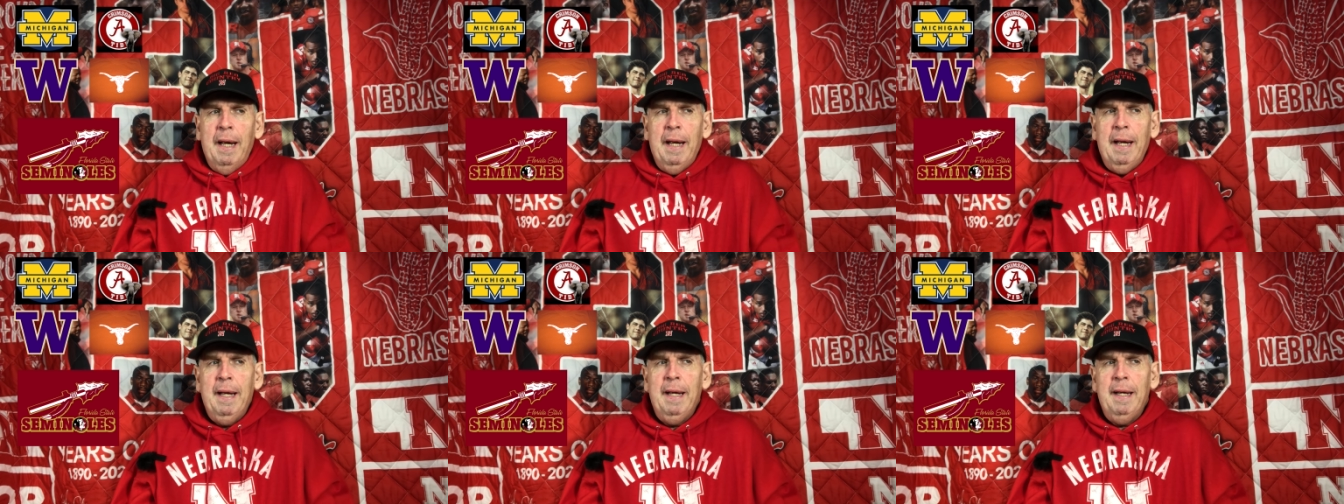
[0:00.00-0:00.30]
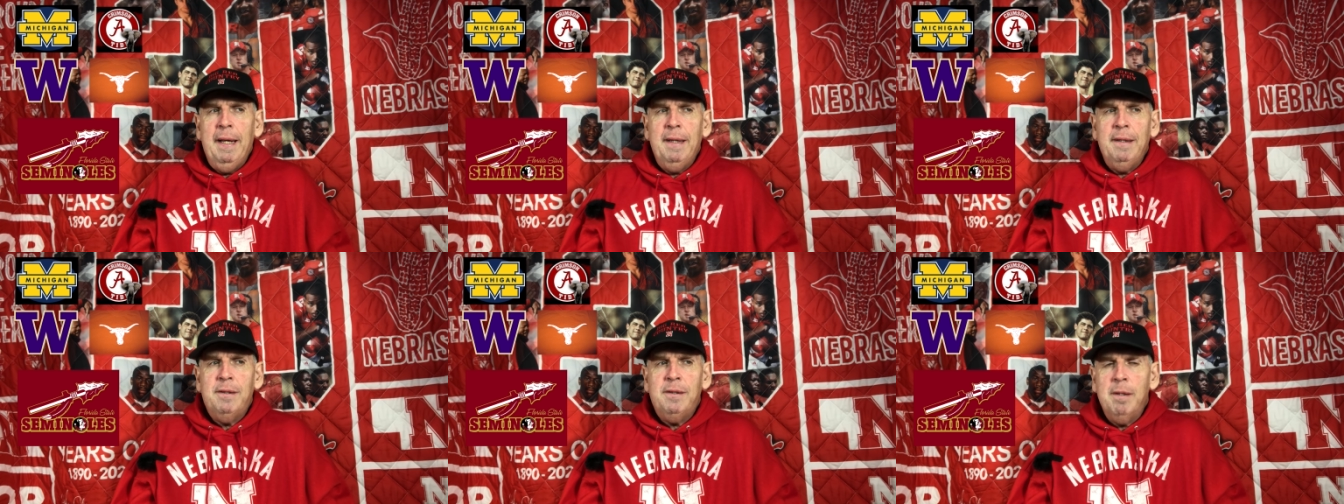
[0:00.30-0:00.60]

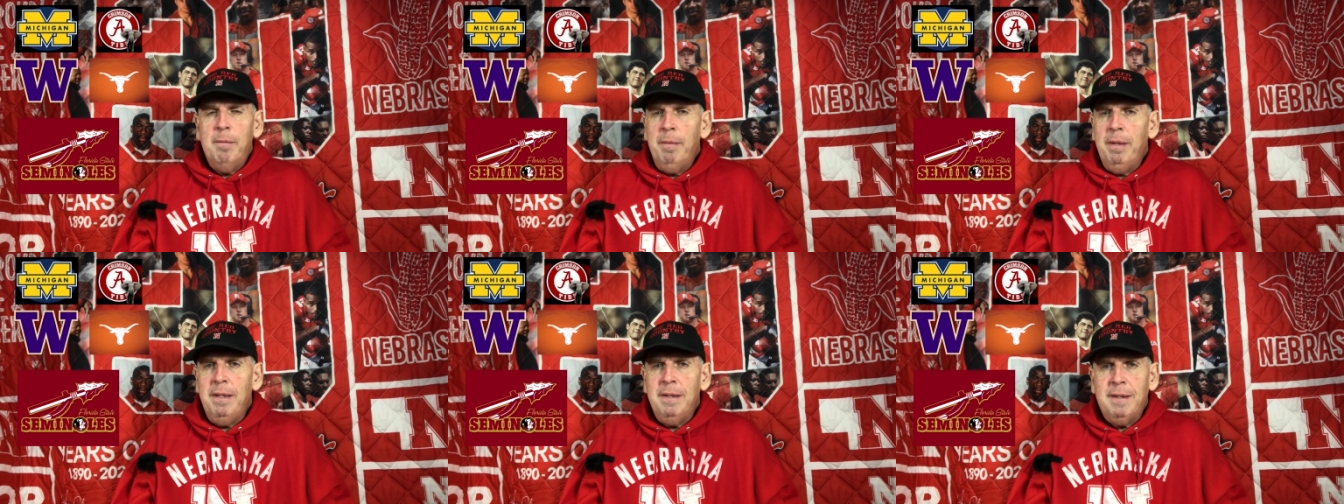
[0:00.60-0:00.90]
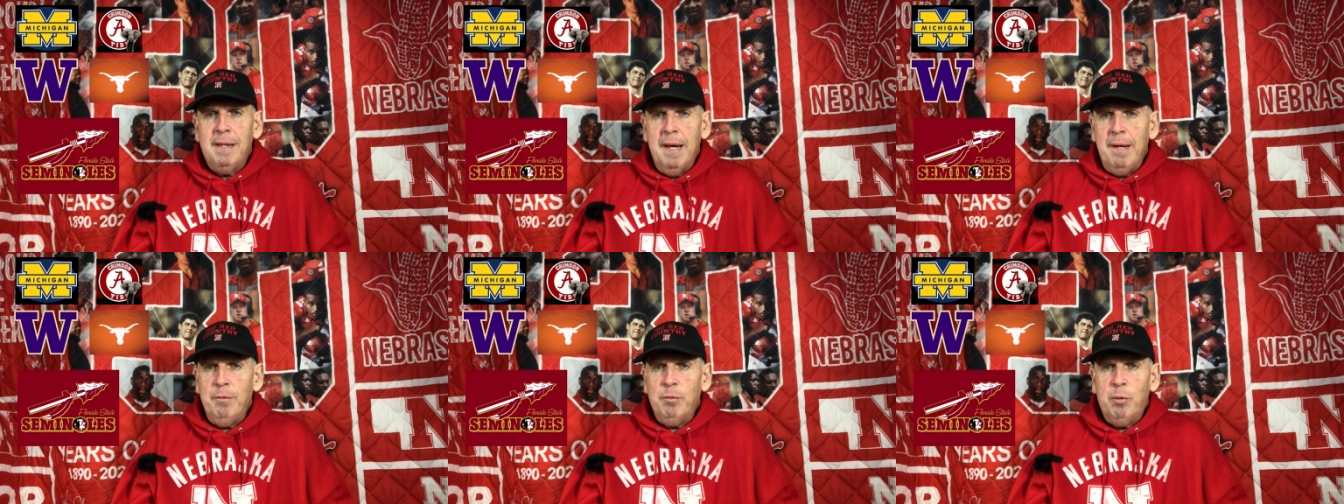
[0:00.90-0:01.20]
and some of
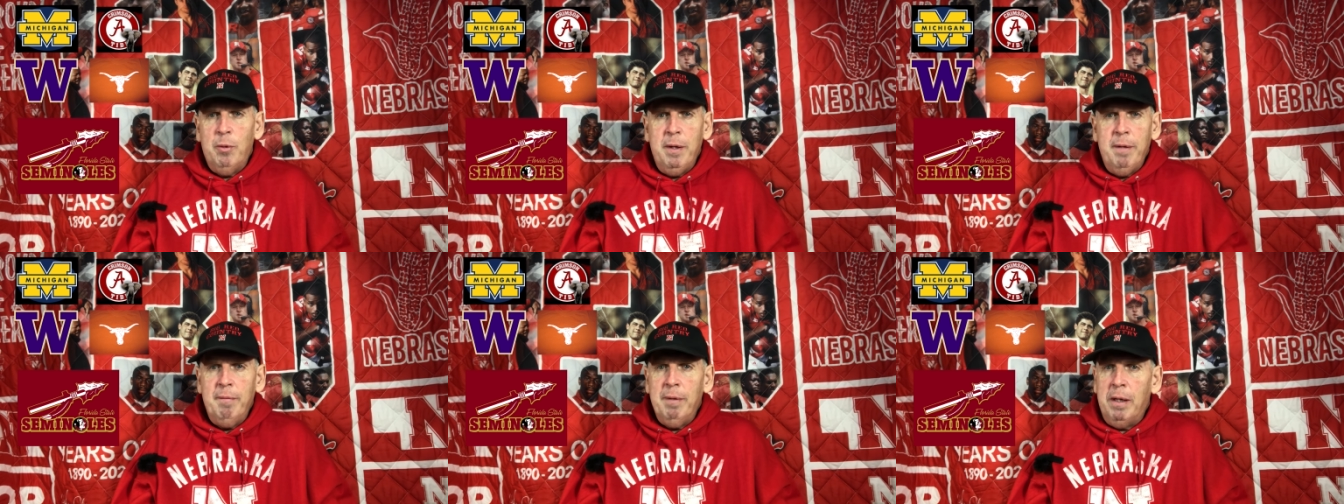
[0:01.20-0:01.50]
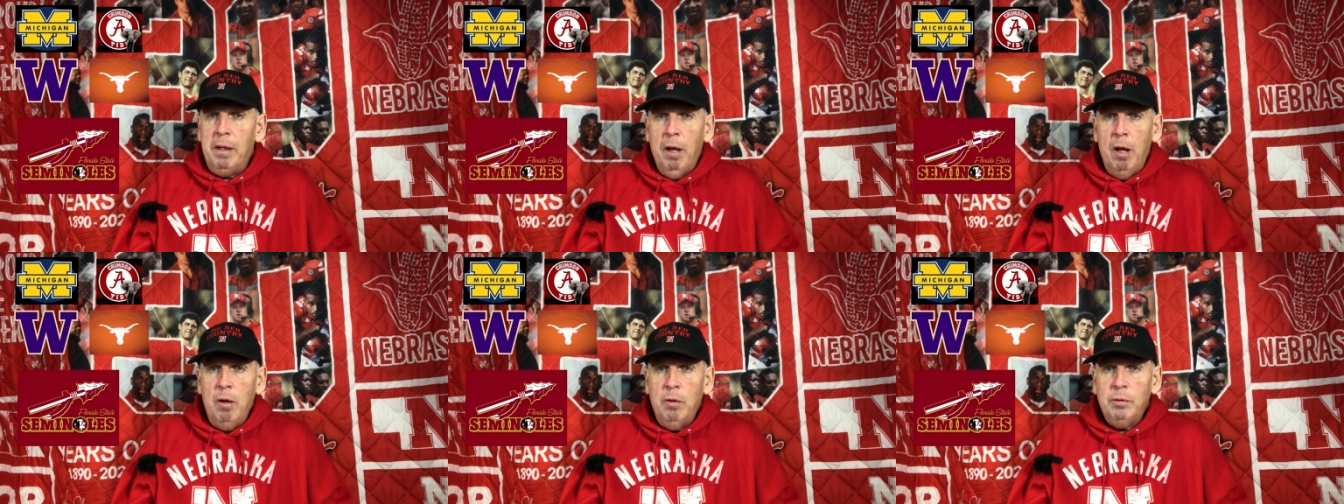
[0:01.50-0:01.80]
these games weren't even
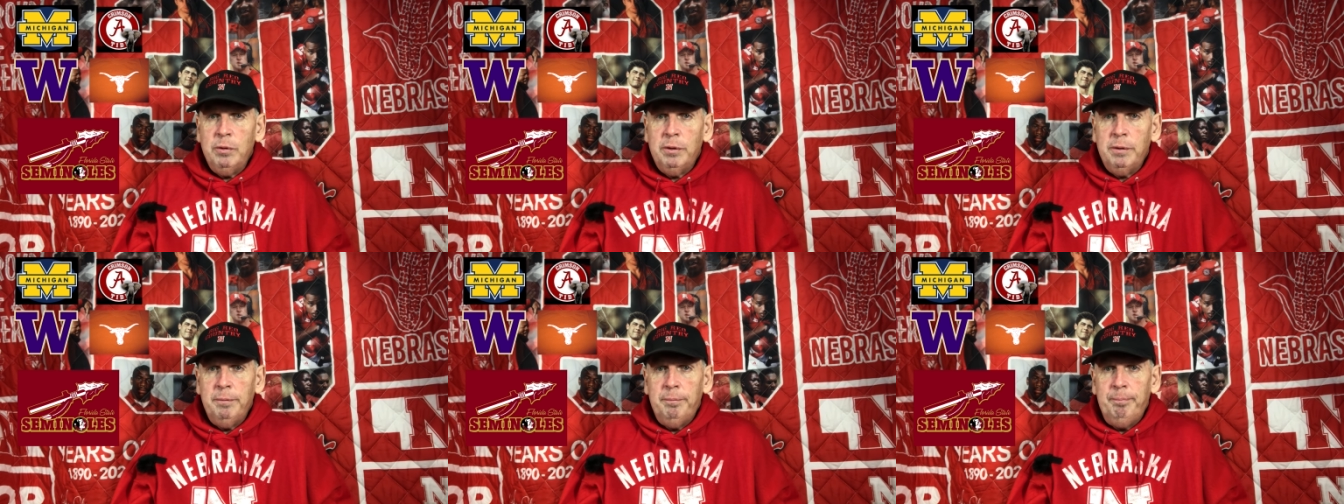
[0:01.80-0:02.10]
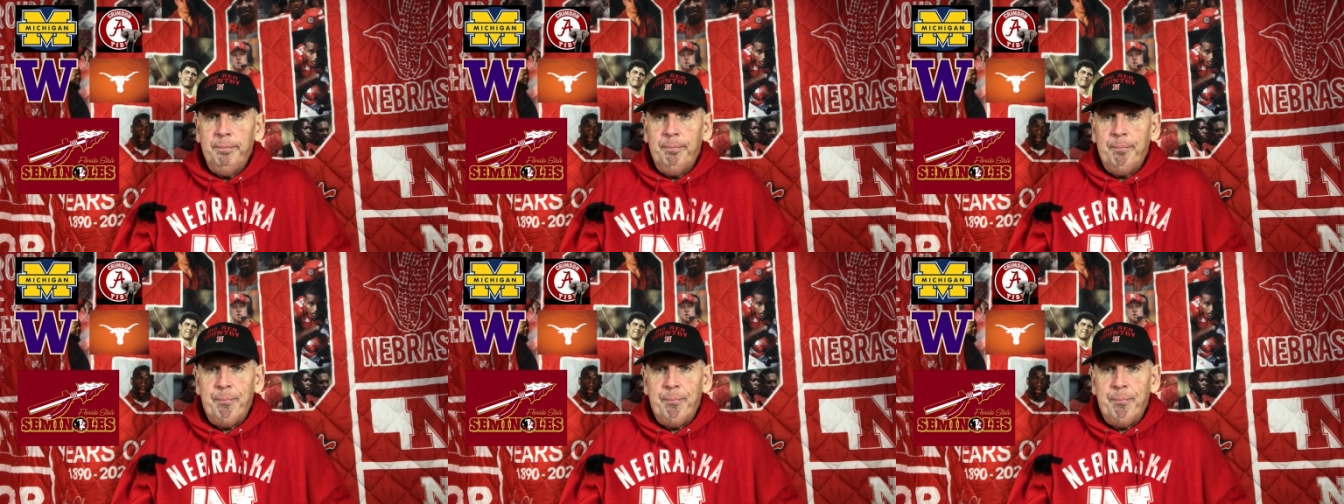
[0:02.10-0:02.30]
close.